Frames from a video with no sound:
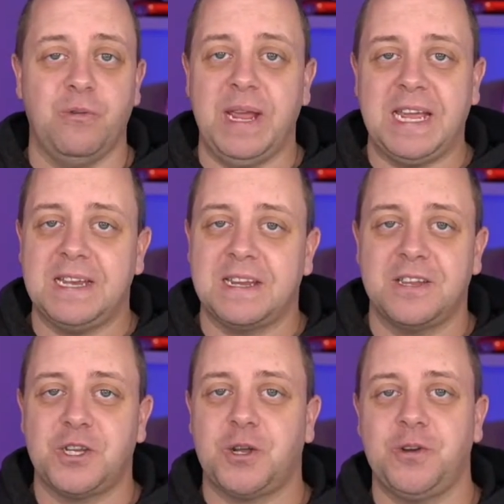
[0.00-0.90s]
weekend,
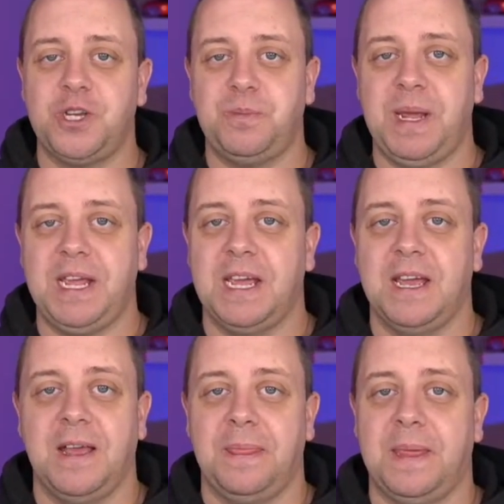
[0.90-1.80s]
so to speak,
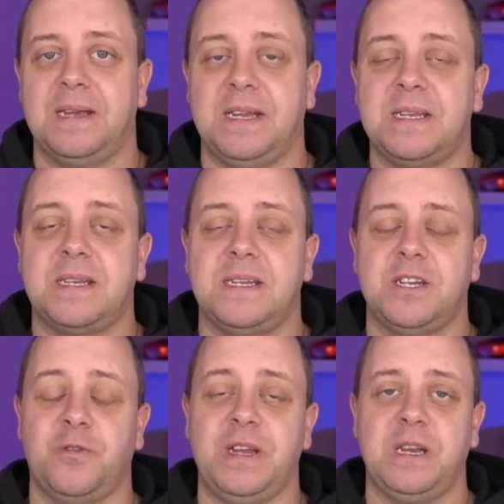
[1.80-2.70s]
then this is
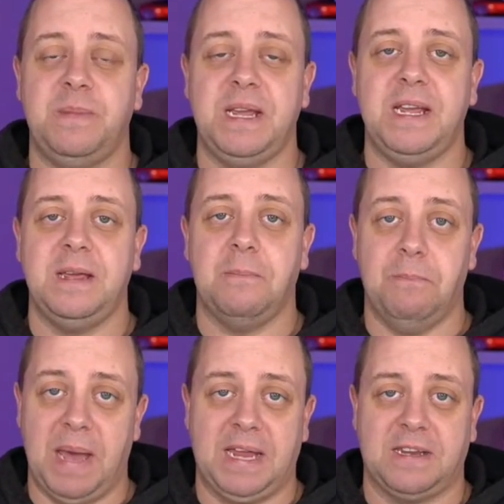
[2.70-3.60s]
going to be
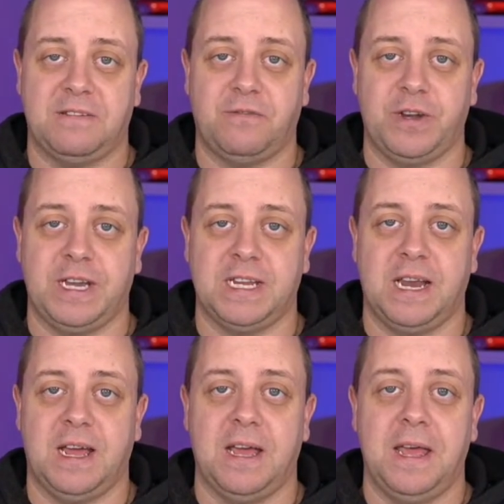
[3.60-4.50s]
bad for
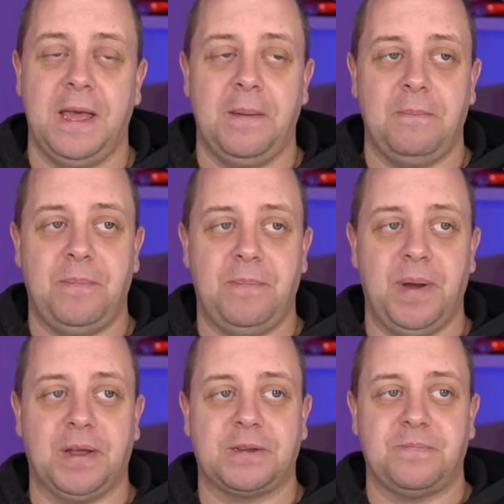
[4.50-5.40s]
Tesla.
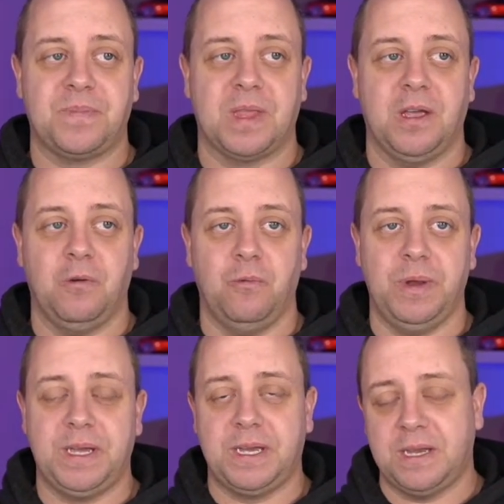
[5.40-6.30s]
But
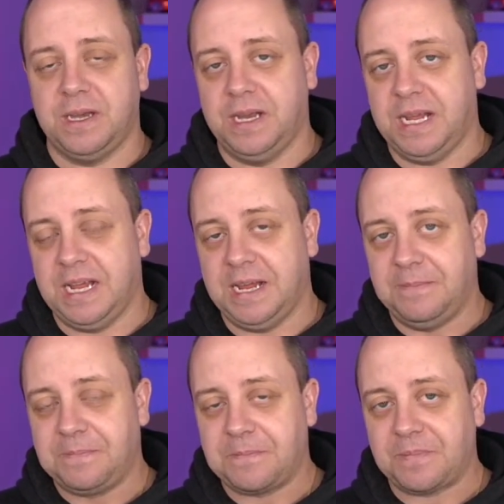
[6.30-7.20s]
with the
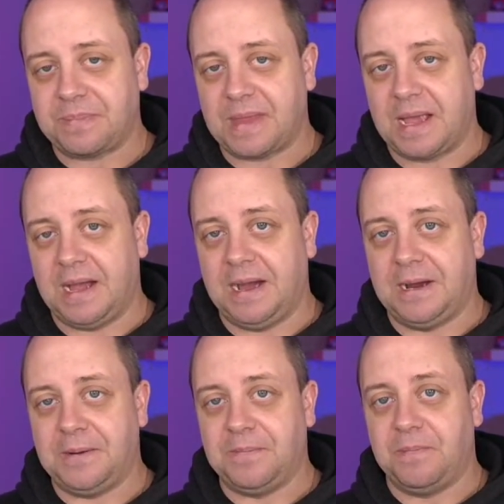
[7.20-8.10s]

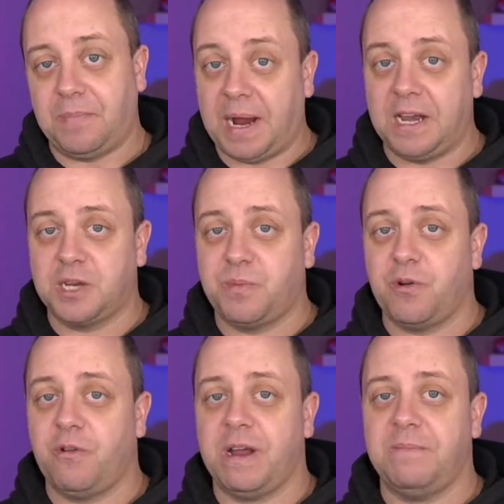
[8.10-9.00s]
pilot
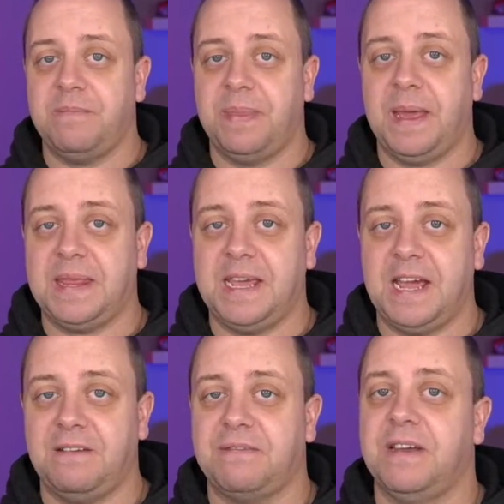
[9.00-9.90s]
program that they
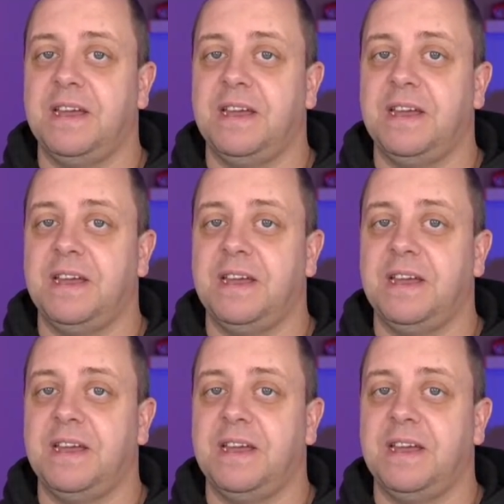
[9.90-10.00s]
have,